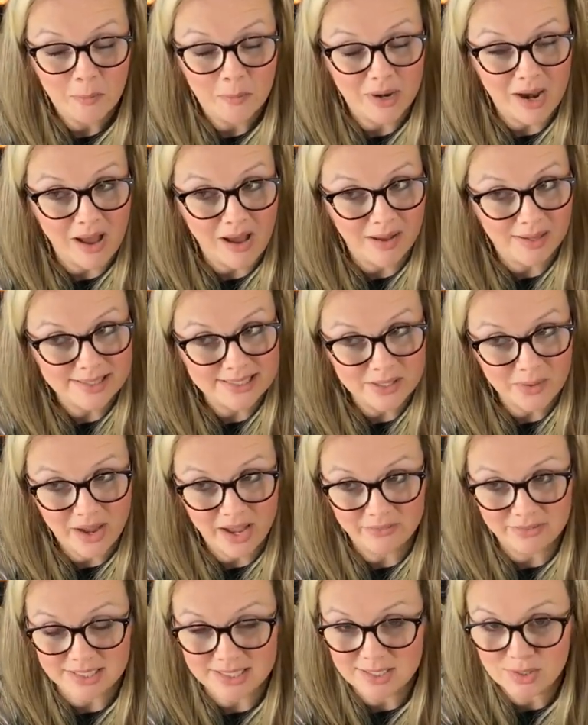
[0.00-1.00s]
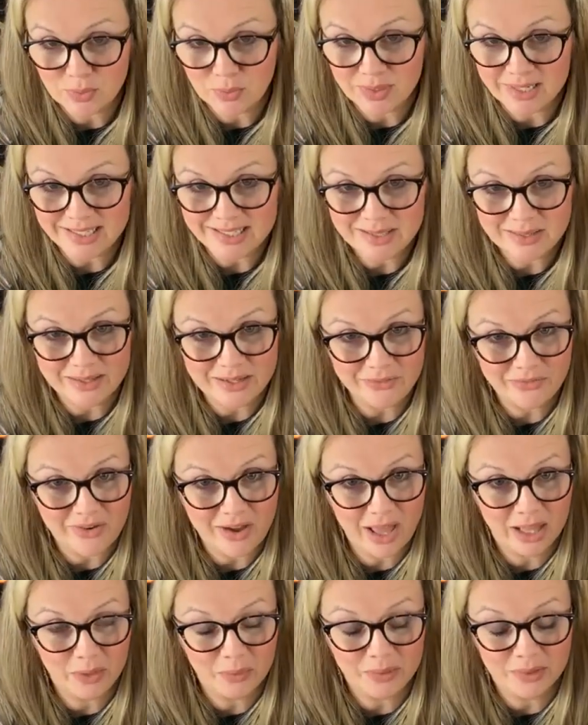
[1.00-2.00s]
but I also have a sweet
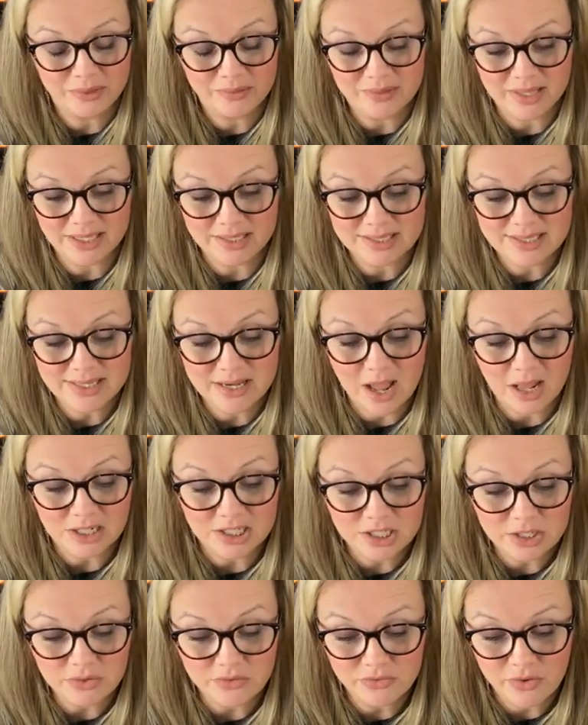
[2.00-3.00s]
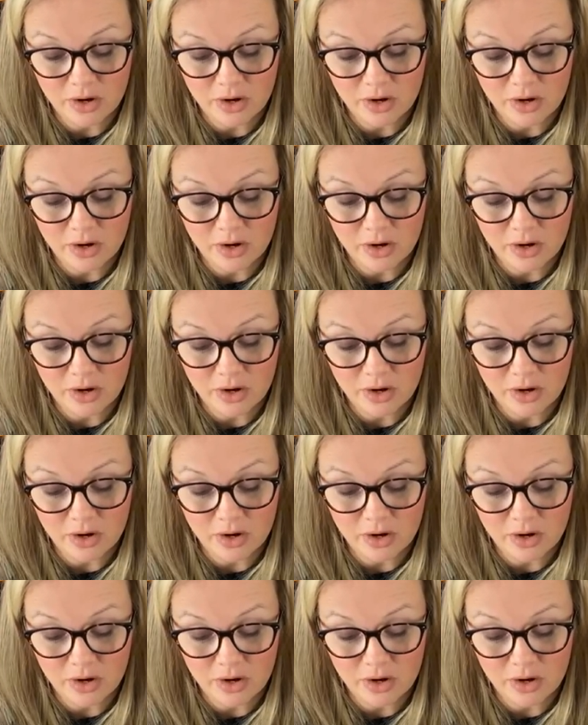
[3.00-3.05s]
follower that's not too